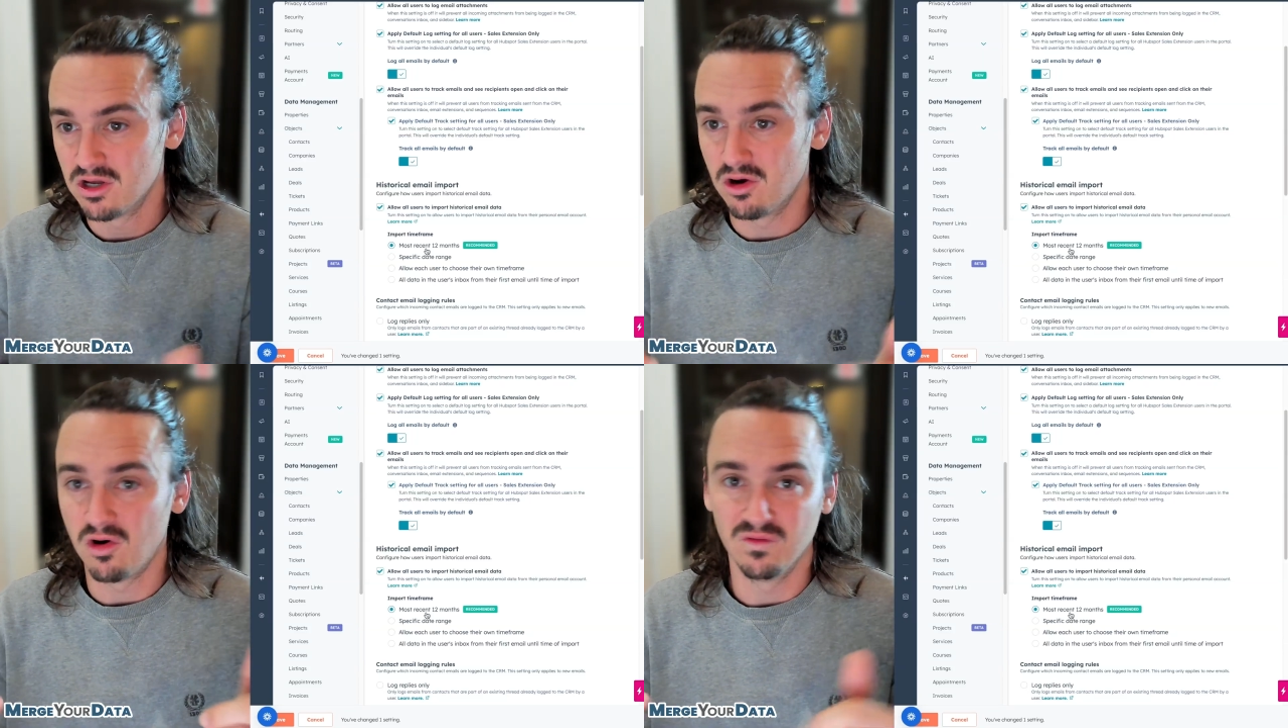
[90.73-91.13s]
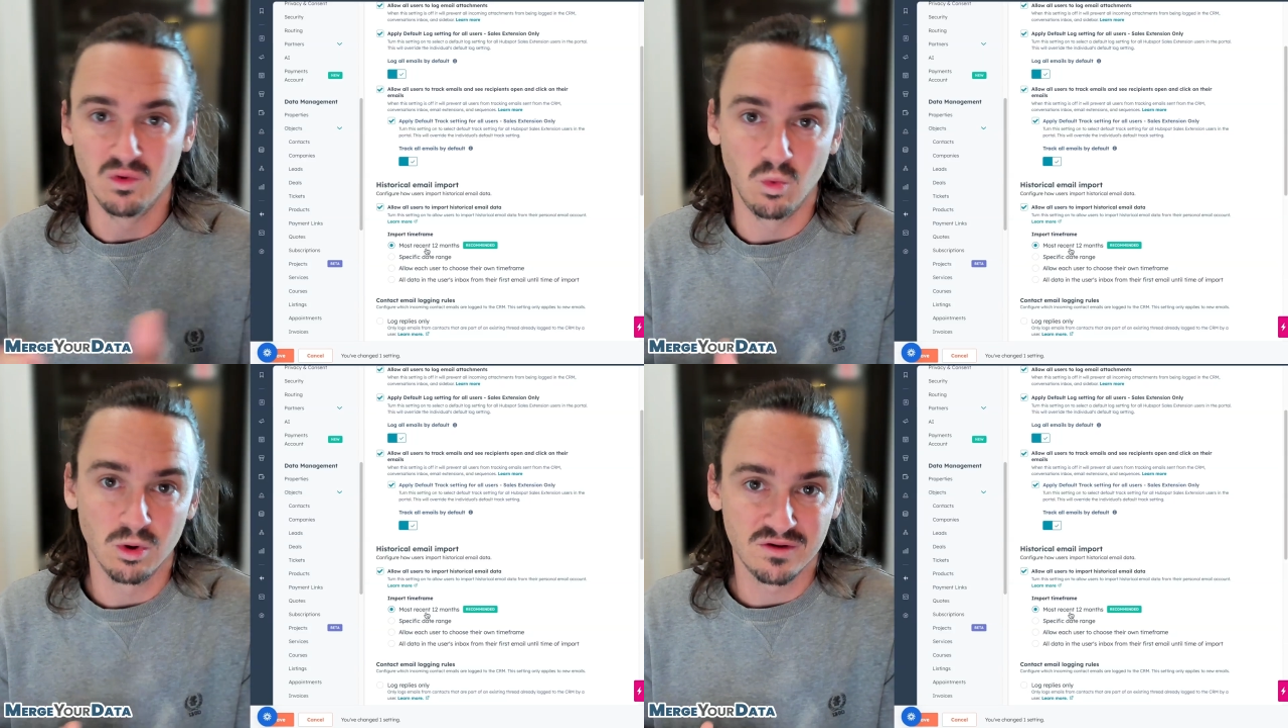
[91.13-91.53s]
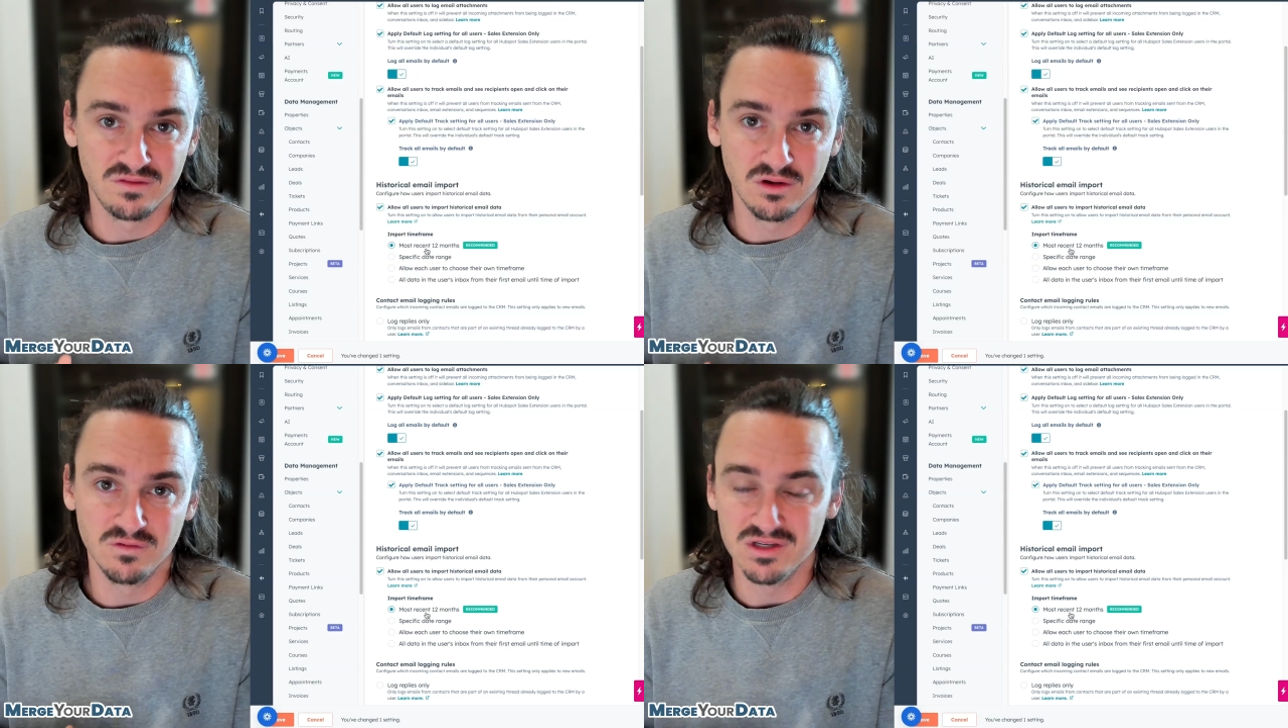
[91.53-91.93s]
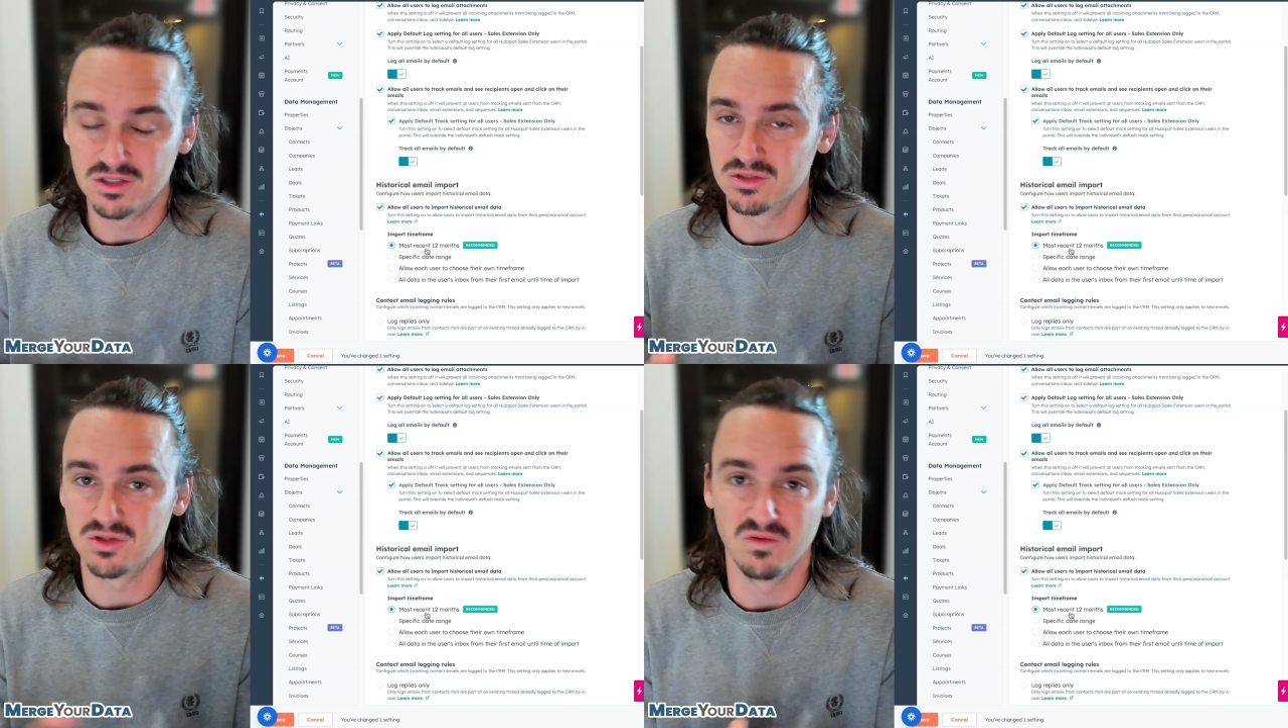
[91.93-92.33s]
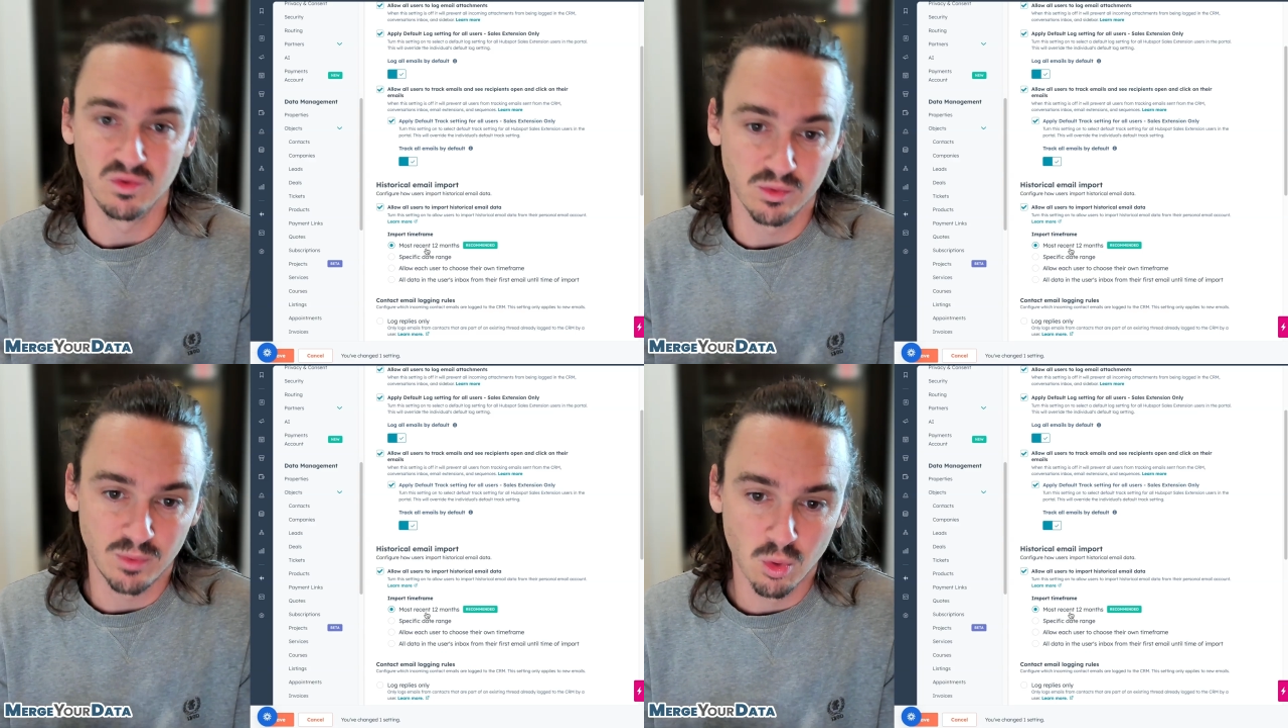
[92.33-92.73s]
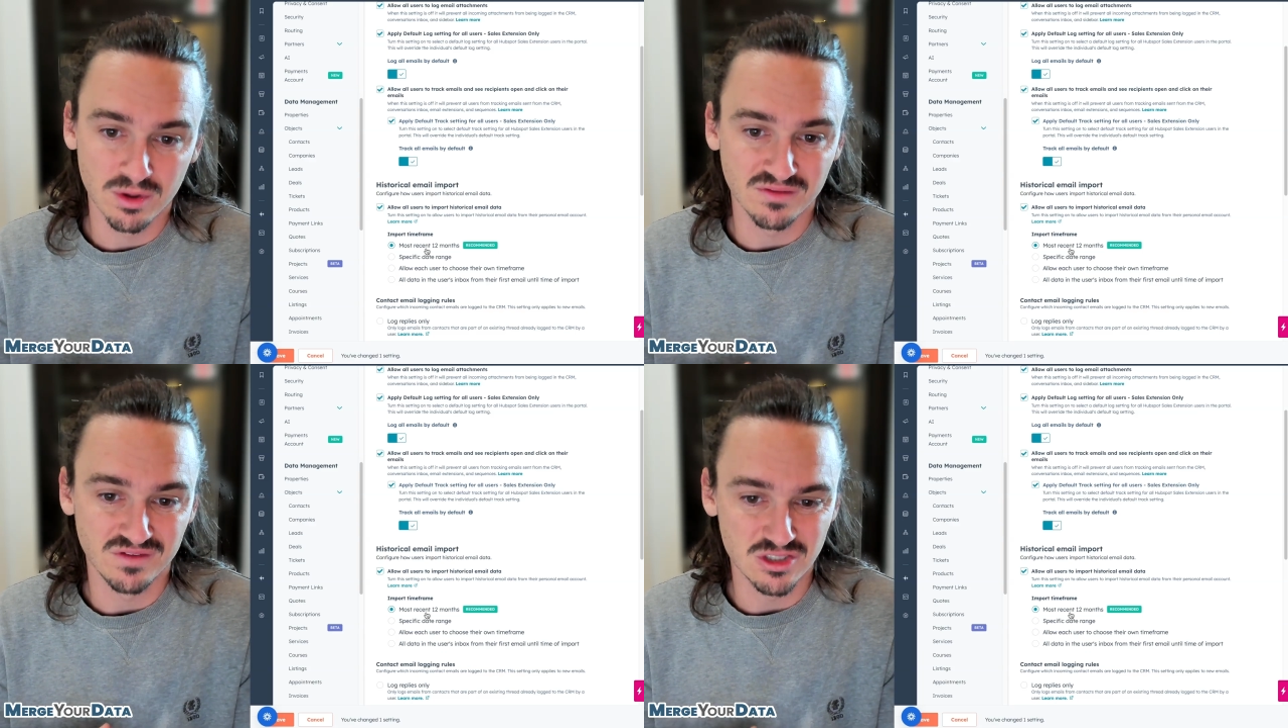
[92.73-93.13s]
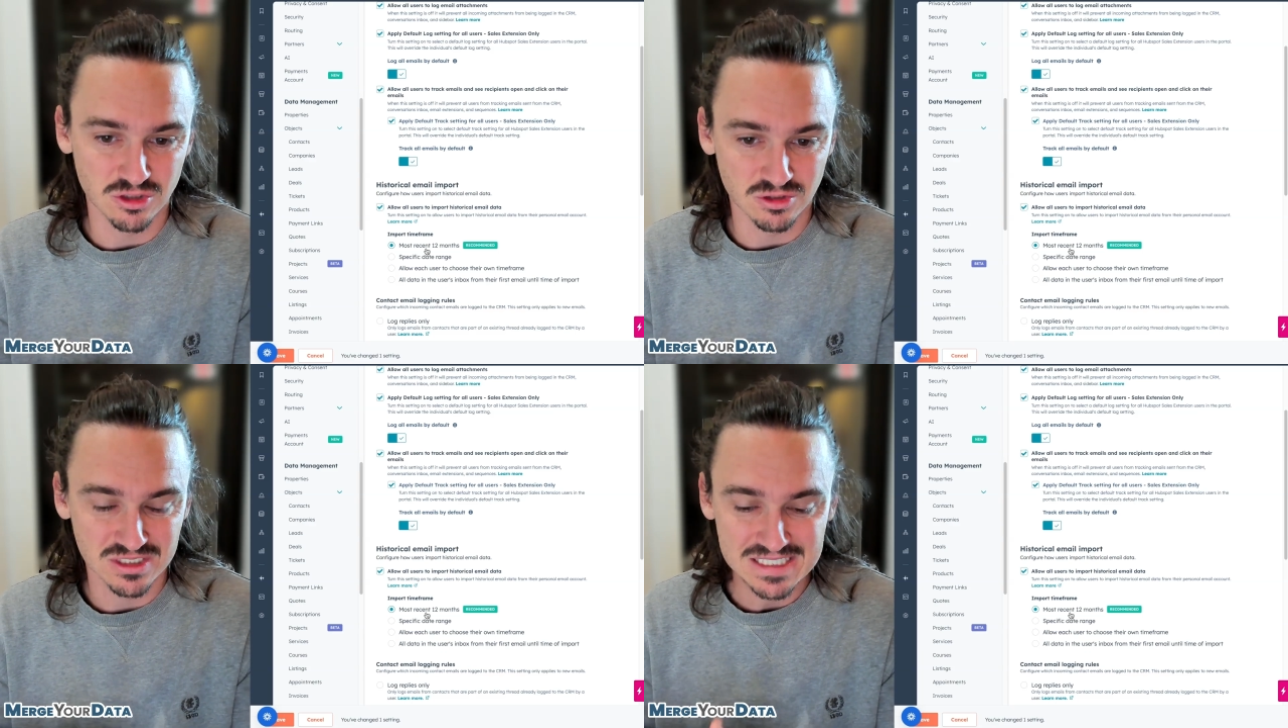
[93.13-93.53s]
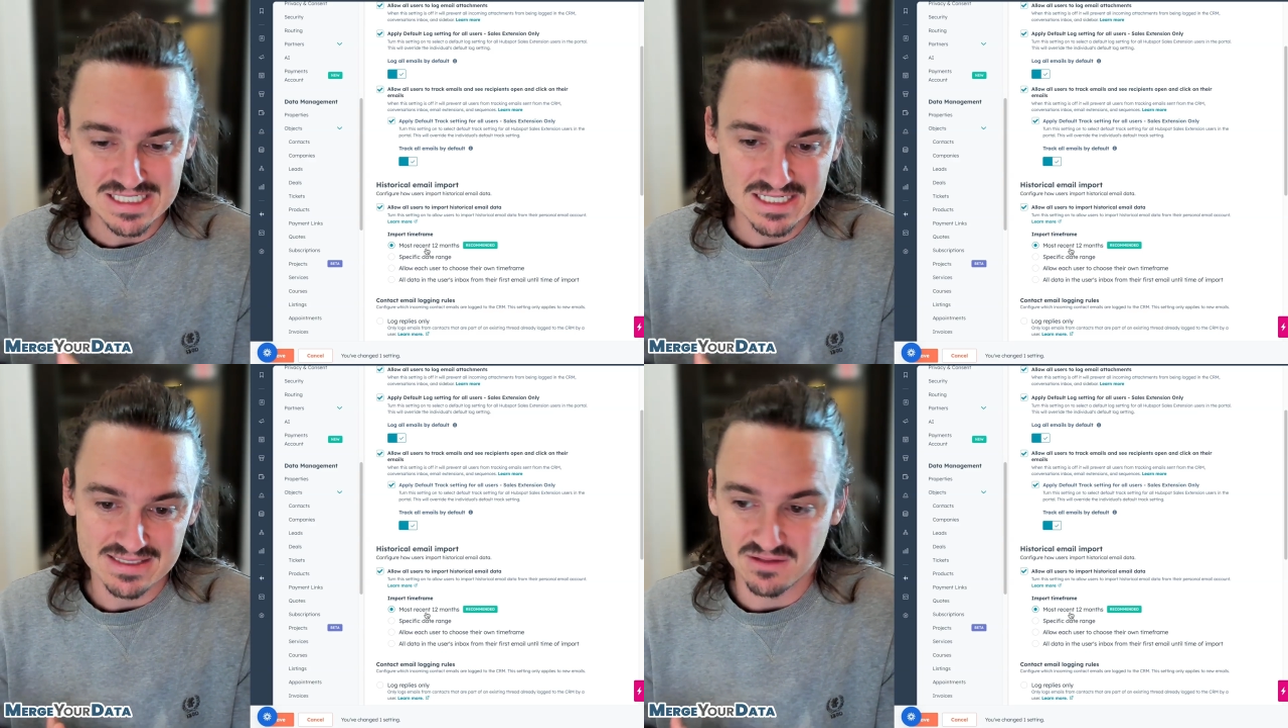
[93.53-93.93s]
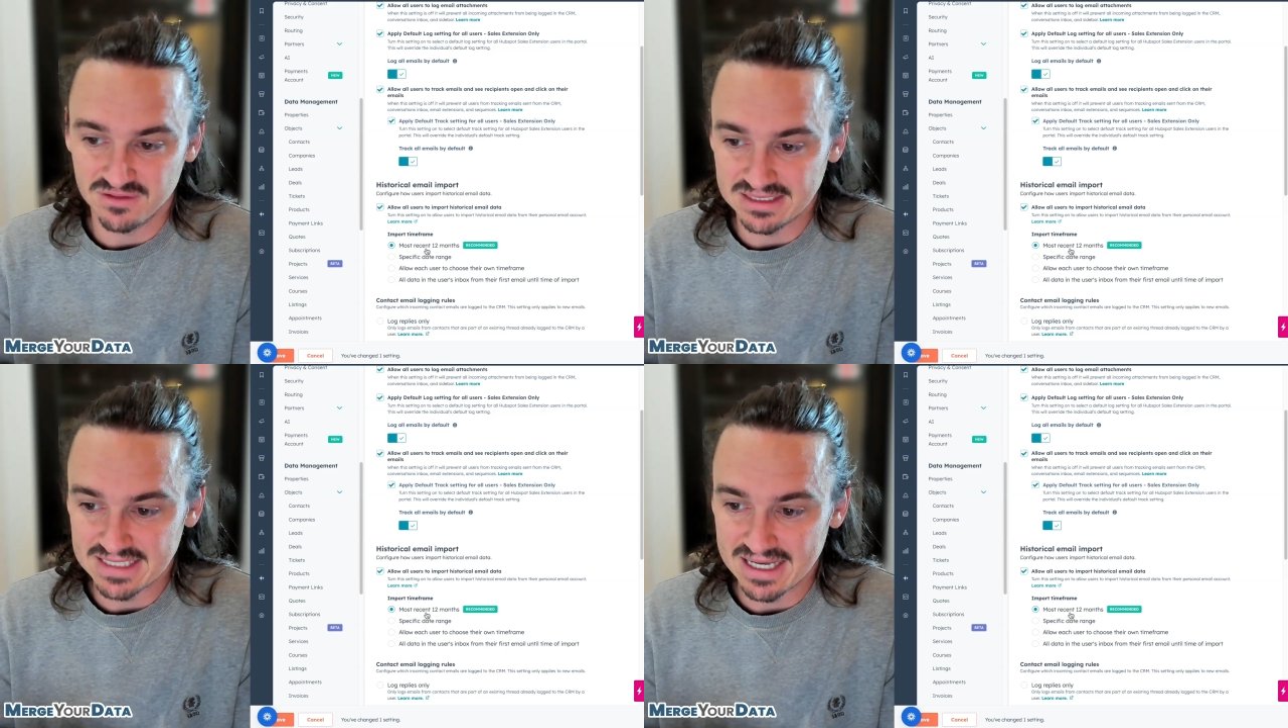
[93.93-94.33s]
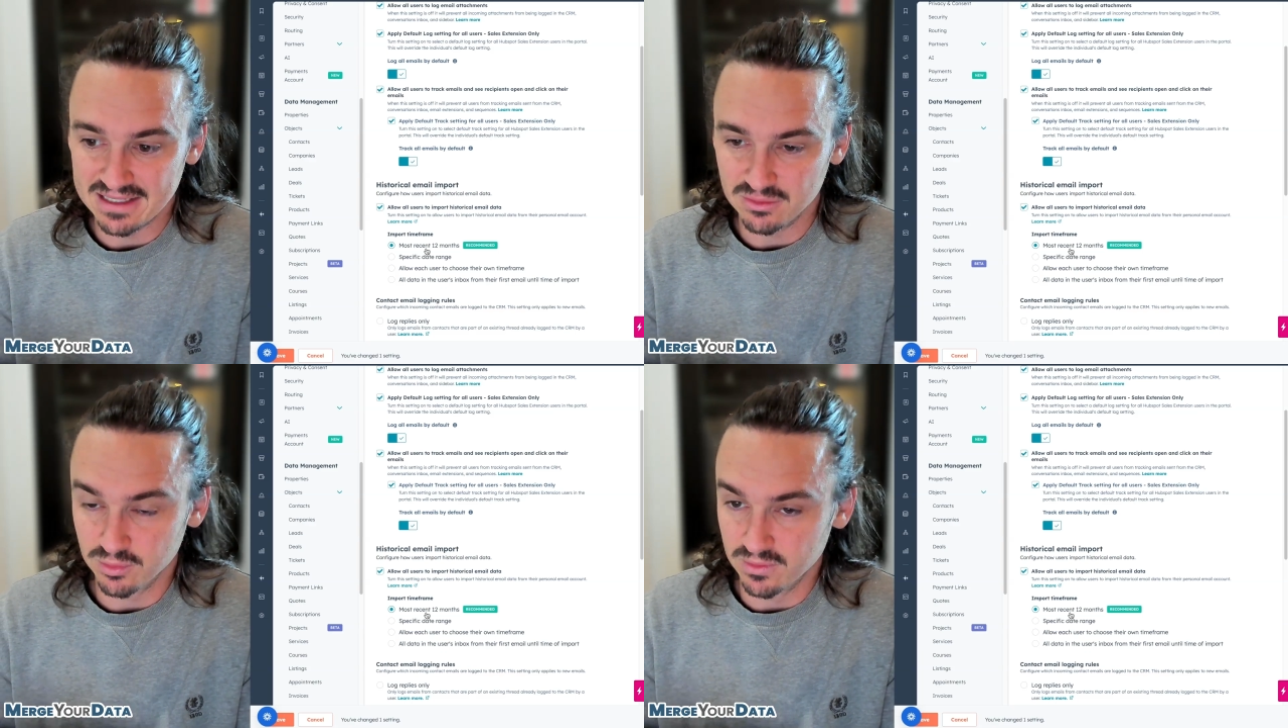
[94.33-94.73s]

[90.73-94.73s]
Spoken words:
all of the workflow features, all of the reporting features, and stuff like that.